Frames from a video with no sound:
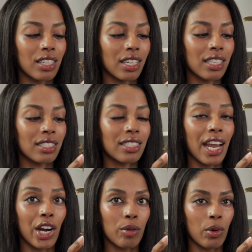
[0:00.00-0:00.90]
is
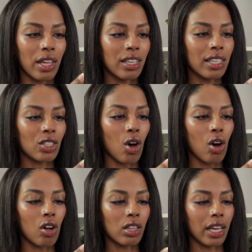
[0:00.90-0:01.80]
terrible. I think it's
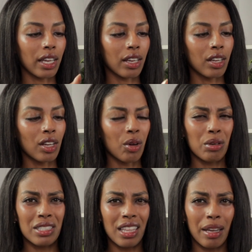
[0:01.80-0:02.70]
all like,
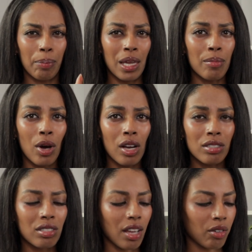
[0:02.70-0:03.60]
what is it, like peat
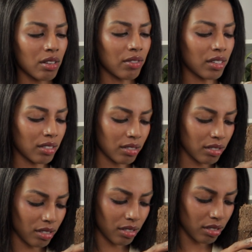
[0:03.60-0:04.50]
moss? I
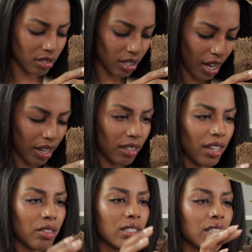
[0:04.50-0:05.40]

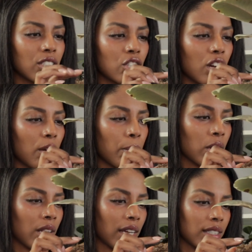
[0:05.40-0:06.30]
don't see a chunk of
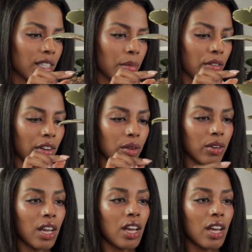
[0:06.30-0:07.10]
perlite to be found.